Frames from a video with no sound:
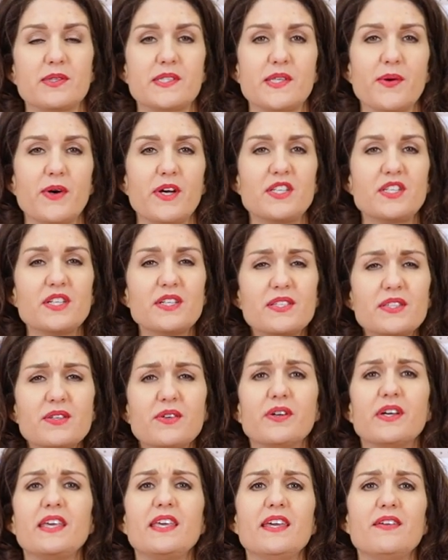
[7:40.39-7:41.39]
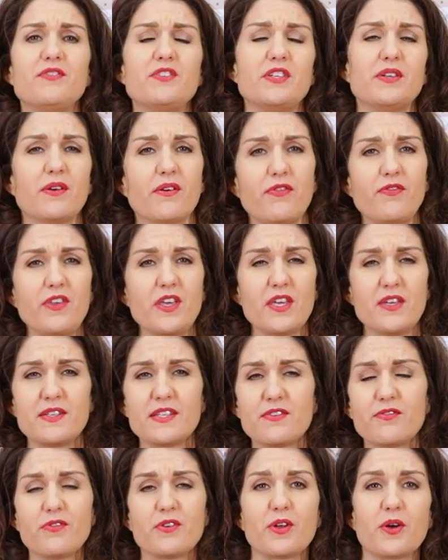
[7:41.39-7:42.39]
So I just thought it gives you a few
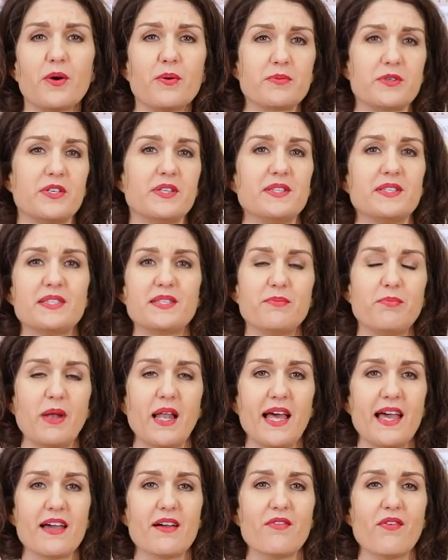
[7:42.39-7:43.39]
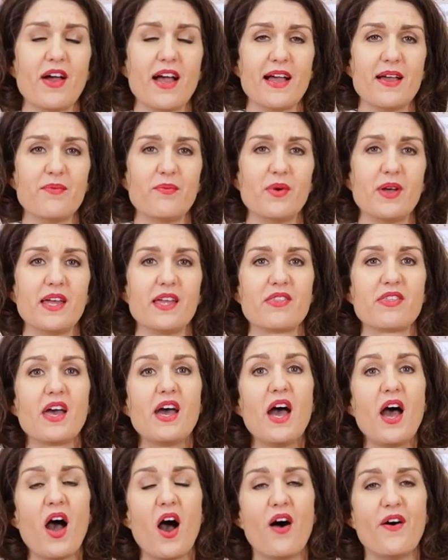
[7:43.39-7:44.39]
different options to play around with
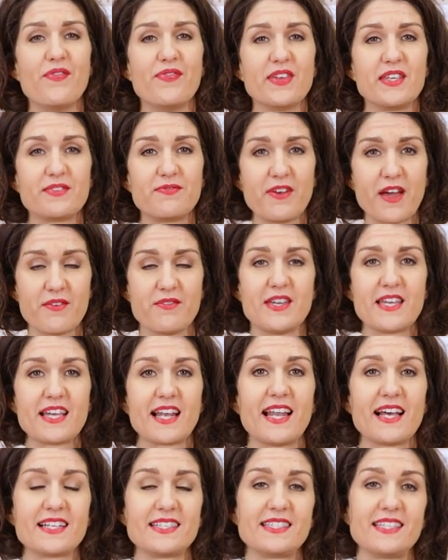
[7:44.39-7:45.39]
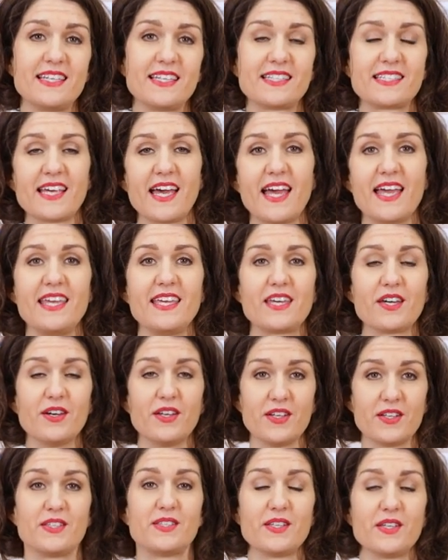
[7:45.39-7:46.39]
on this very classic take
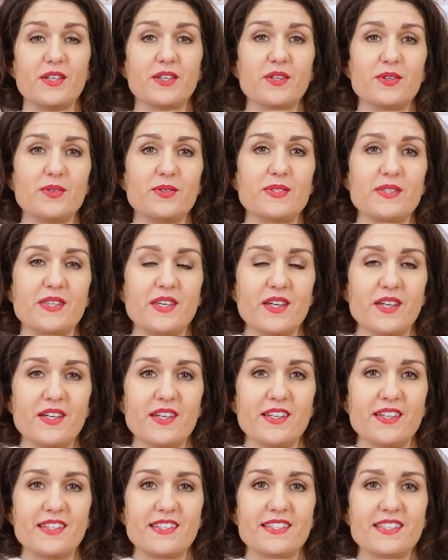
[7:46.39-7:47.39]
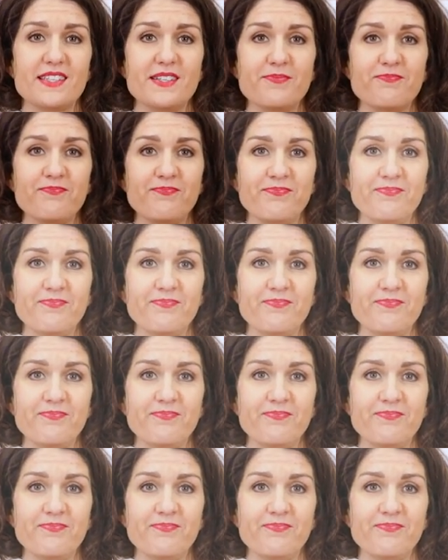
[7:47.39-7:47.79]
on a circle skirt.